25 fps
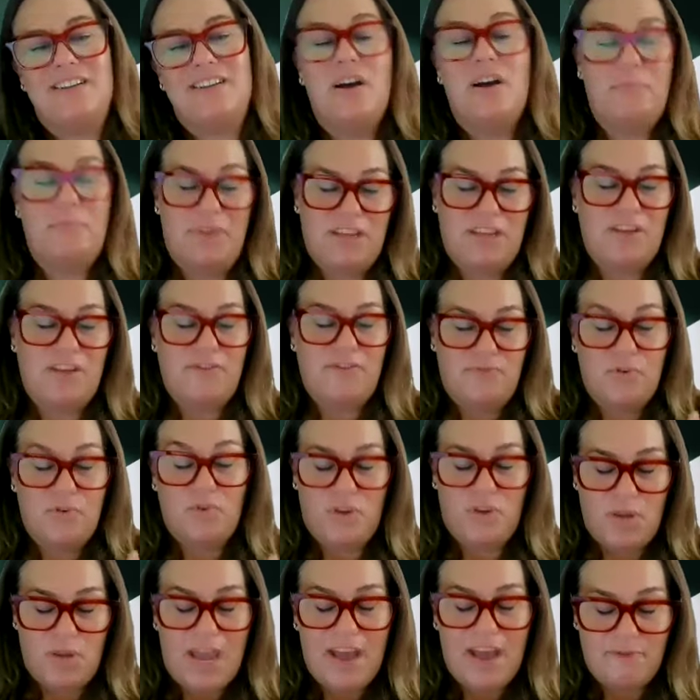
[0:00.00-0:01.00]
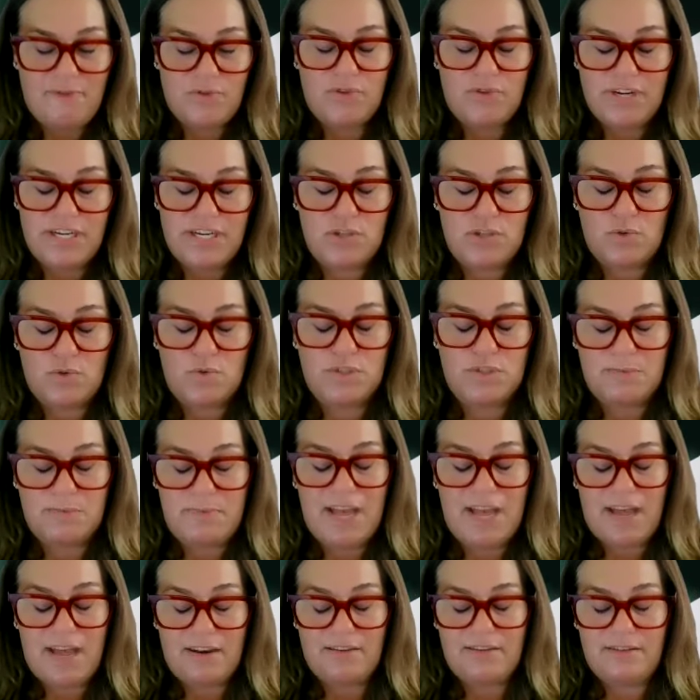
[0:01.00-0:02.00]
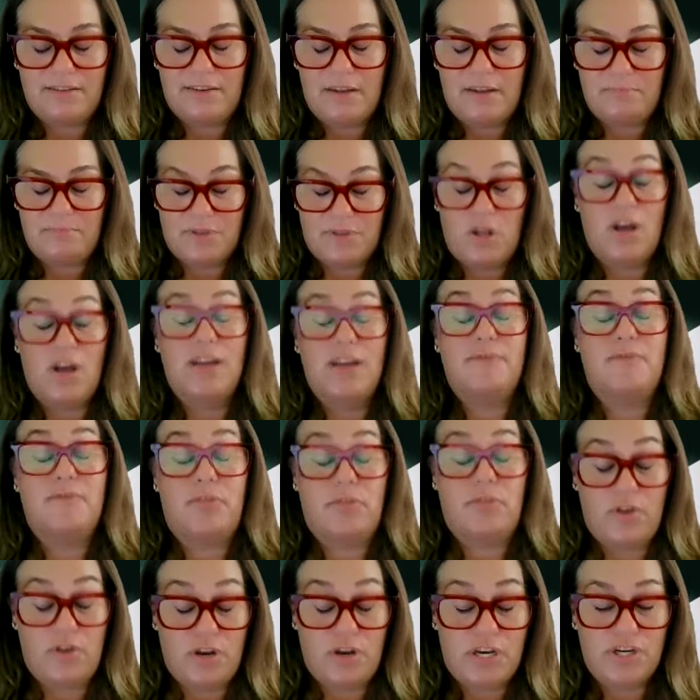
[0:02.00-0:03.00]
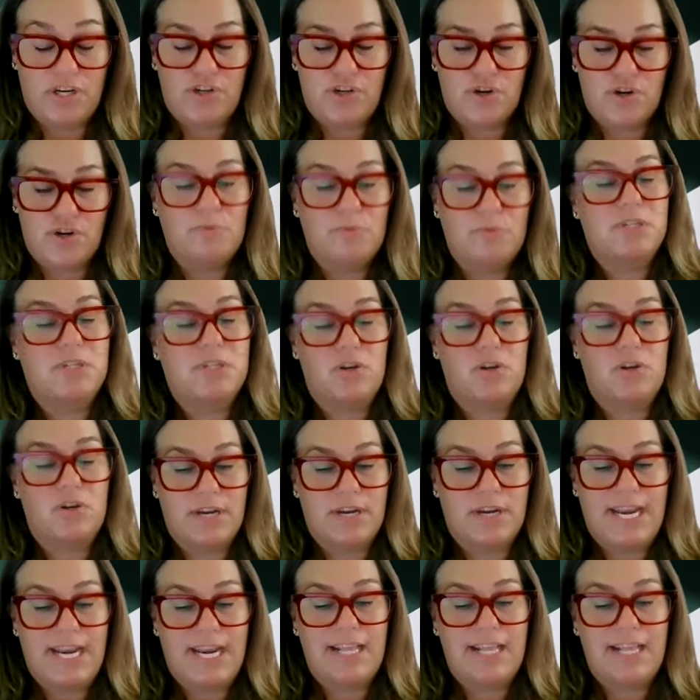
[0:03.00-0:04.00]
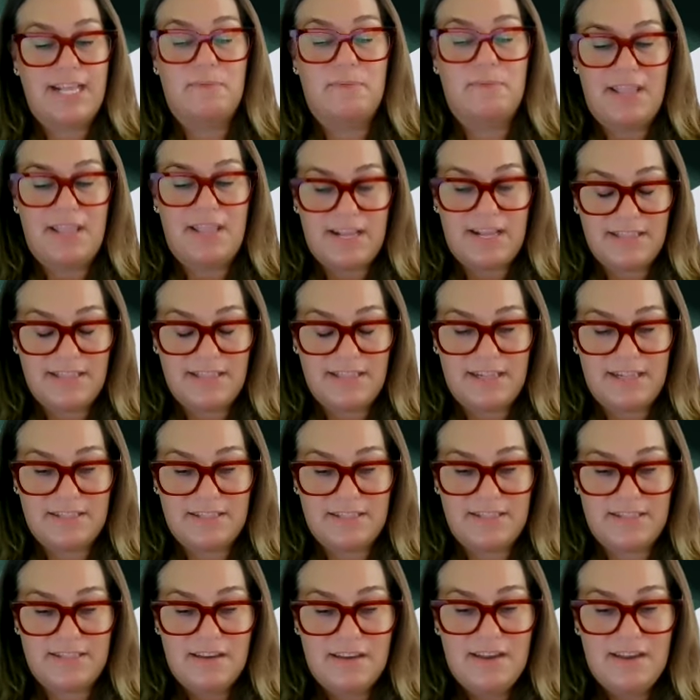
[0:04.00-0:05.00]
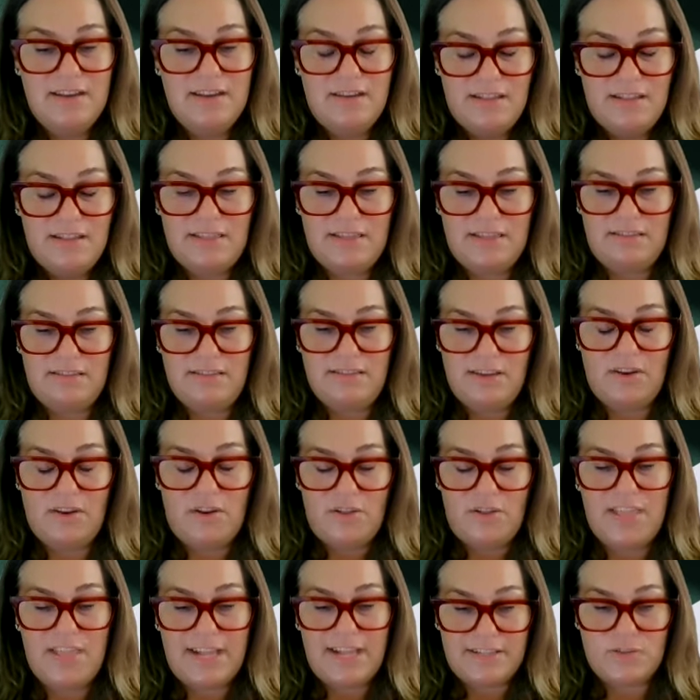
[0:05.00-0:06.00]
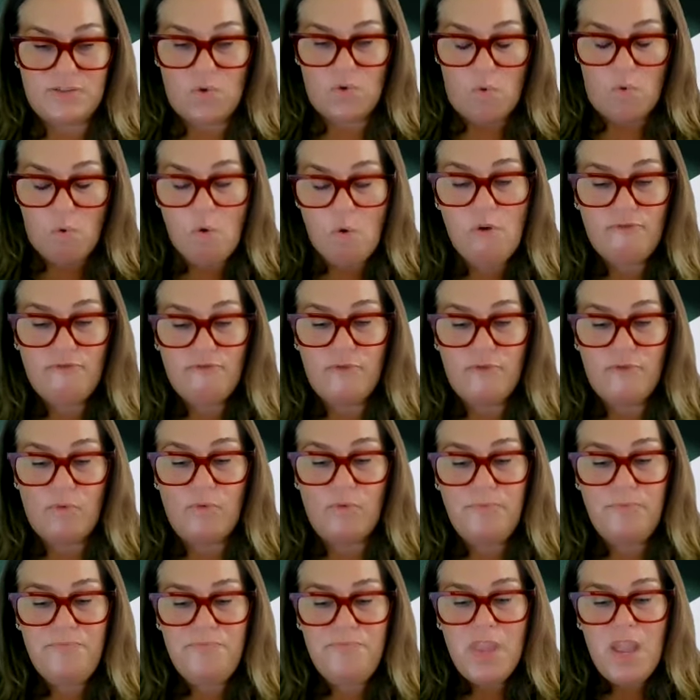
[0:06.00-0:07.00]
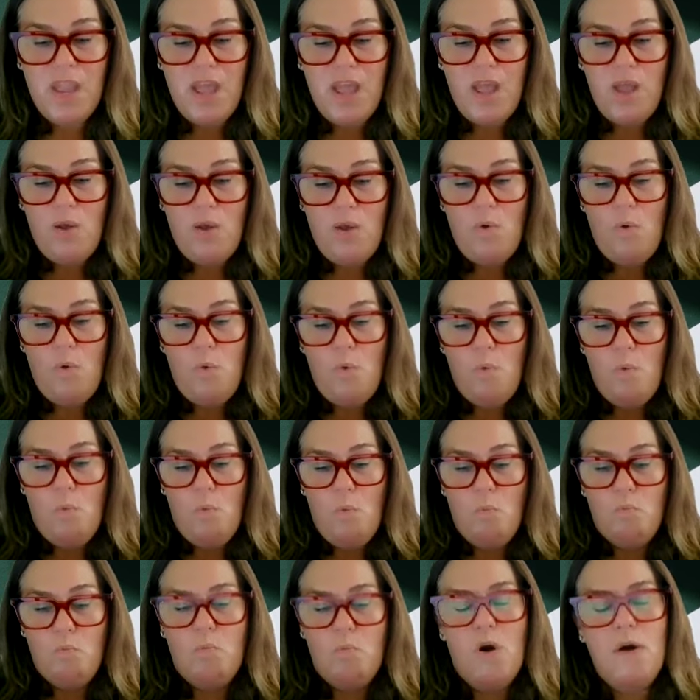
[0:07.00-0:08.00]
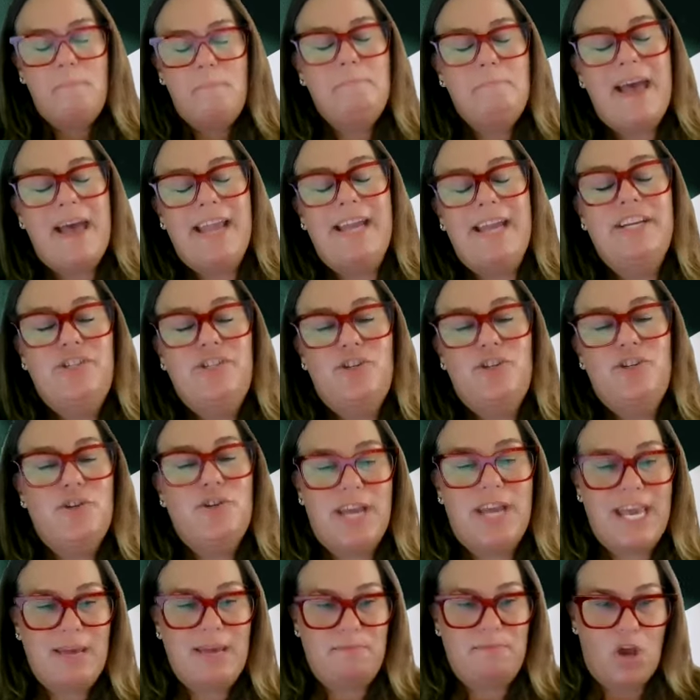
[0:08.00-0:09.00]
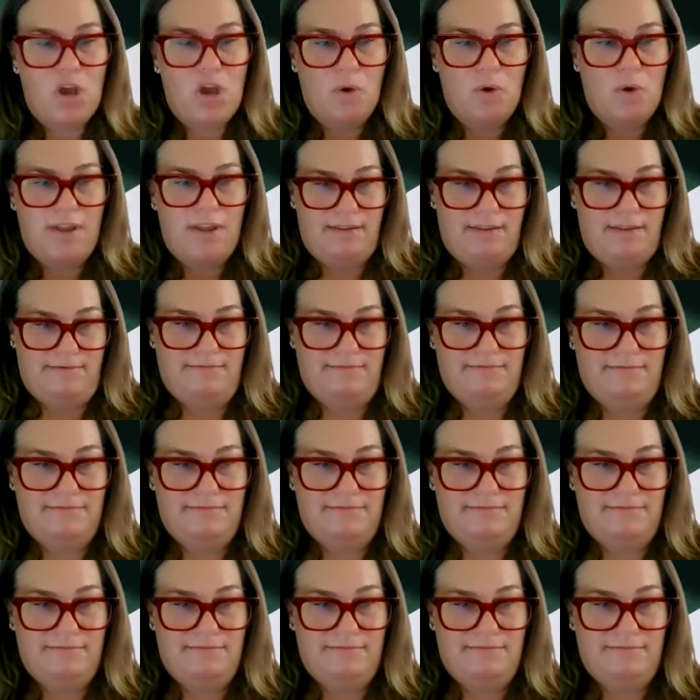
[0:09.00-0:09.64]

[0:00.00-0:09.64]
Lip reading: I mean, you have already talked about applying for 30 jobs and not getting them, and that's awful. What made you keep going?